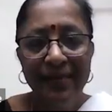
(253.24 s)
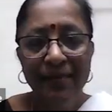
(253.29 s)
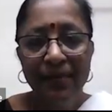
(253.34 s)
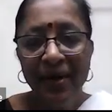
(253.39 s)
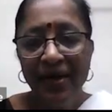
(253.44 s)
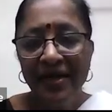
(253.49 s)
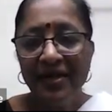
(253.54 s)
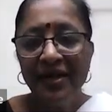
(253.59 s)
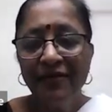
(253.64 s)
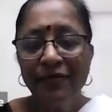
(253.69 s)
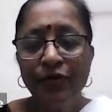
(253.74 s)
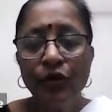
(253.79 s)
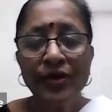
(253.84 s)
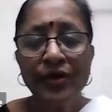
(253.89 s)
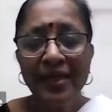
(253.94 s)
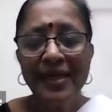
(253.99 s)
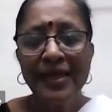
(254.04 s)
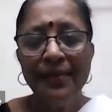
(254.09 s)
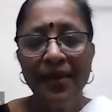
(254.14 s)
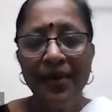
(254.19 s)
But if you
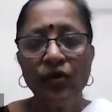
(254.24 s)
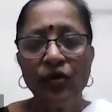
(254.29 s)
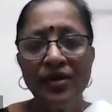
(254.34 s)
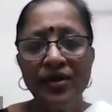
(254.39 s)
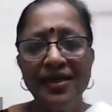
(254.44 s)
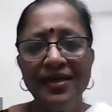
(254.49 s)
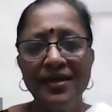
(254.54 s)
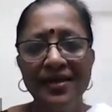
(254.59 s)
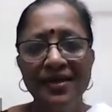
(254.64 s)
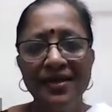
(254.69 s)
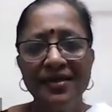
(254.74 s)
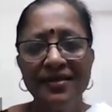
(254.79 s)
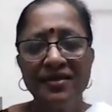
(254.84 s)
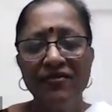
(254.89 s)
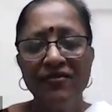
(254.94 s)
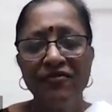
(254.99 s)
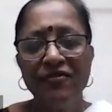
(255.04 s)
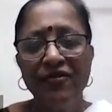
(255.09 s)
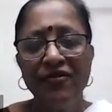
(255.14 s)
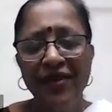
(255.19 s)
think about it, it is
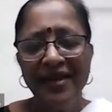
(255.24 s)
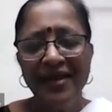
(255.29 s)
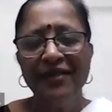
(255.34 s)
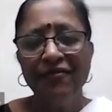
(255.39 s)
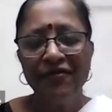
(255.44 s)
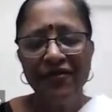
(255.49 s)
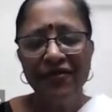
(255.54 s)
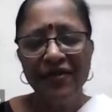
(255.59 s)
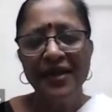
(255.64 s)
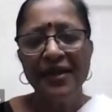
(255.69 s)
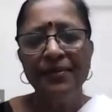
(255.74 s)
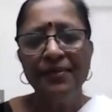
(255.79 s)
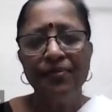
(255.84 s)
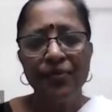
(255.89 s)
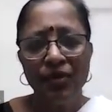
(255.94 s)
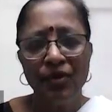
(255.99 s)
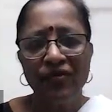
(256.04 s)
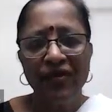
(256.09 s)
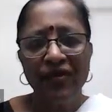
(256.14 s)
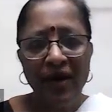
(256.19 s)
a very, very
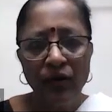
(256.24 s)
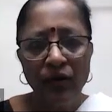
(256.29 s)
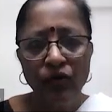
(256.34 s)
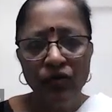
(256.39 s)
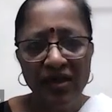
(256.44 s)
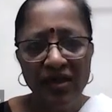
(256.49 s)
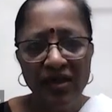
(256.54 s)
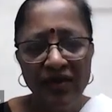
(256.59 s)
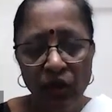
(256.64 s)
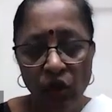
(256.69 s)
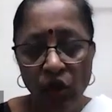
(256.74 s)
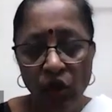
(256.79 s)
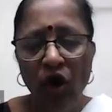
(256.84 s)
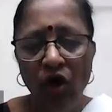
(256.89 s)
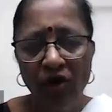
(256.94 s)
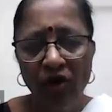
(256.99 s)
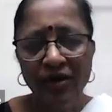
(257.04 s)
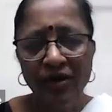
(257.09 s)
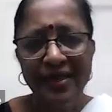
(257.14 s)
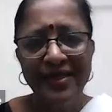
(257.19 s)
profound
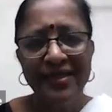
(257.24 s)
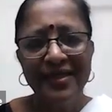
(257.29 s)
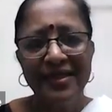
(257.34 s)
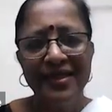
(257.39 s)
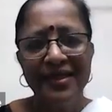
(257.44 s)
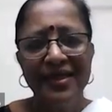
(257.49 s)
thought,